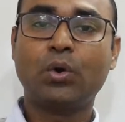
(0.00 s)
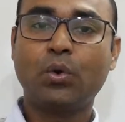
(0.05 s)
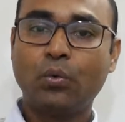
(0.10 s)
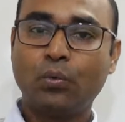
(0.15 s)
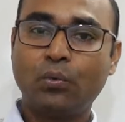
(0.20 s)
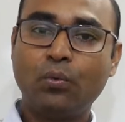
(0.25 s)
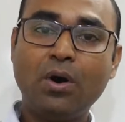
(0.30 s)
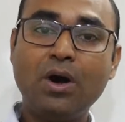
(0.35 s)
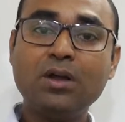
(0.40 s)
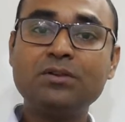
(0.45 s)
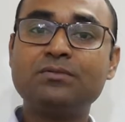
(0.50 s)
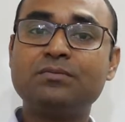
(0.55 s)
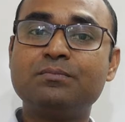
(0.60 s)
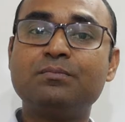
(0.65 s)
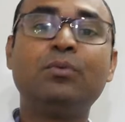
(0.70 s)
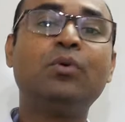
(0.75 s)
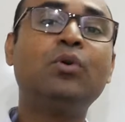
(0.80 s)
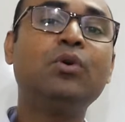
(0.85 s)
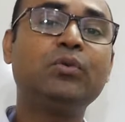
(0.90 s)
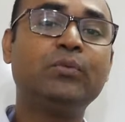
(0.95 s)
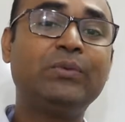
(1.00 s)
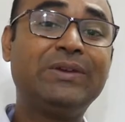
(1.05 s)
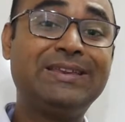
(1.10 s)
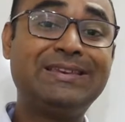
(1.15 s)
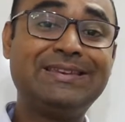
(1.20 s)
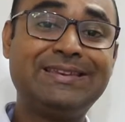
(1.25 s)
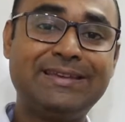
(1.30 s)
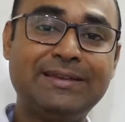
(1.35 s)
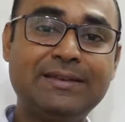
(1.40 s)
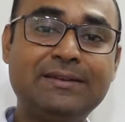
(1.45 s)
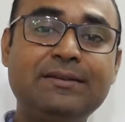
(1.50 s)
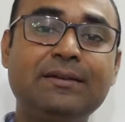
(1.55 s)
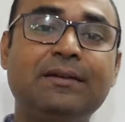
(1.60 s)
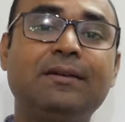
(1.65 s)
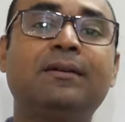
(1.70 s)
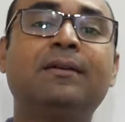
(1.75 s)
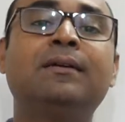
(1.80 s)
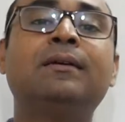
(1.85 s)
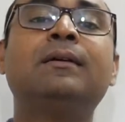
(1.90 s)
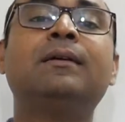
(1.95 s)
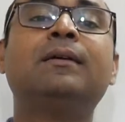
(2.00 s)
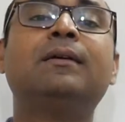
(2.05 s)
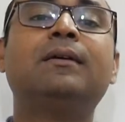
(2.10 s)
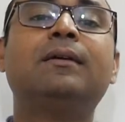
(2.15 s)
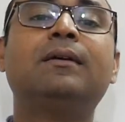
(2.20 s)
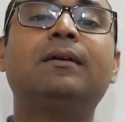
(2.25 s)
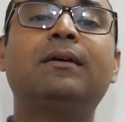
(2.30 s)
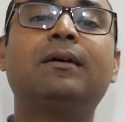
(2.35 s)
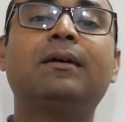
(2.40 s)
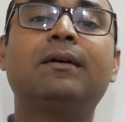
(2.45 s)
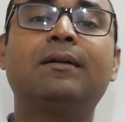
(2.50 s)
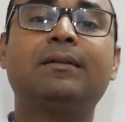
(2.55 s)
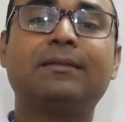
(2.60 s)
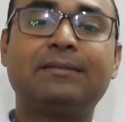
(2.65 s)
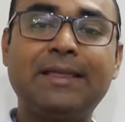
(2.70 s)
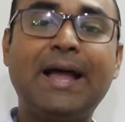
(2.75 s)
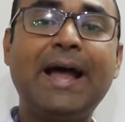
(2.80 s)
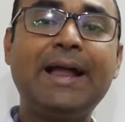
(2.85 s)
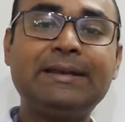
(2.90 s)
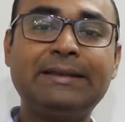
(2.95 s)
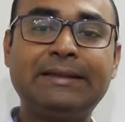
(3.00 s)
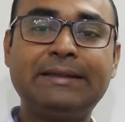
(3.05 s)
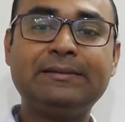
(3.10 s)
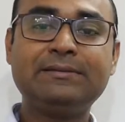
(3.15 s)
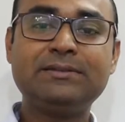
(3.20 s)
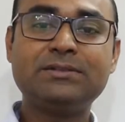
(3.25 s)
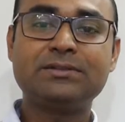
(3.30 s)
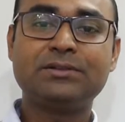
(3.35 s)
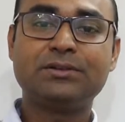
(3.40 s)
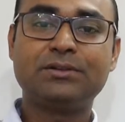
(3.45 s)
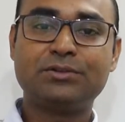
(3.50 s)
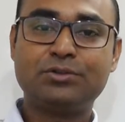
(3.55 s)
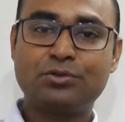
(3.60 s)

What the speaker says: What more we need, that is